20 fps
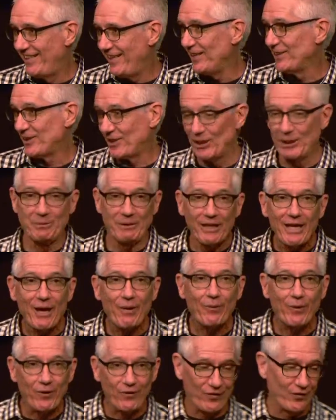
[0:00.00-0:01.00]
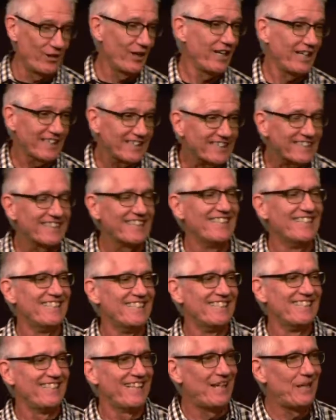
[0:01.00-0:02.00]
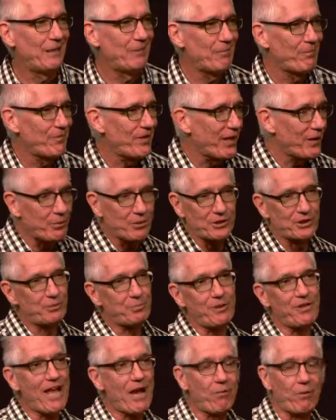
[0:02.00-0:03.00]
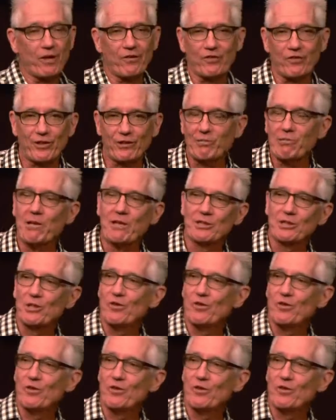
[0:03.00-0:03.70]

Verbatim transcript: it's going to be that way for us. Um, it was been that way for the greatest